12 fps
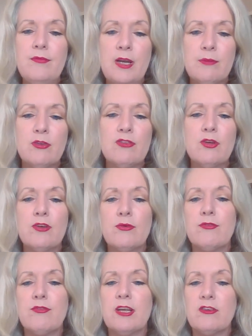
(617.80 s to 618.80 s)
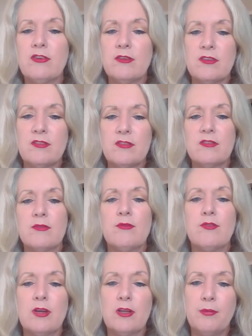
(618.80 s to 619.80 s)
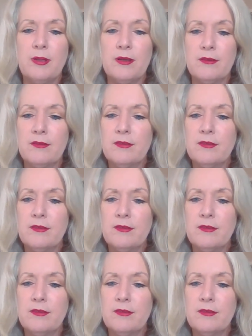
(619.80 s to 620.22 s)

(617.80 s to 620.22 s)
I'm just going to reflect on this for a little bit.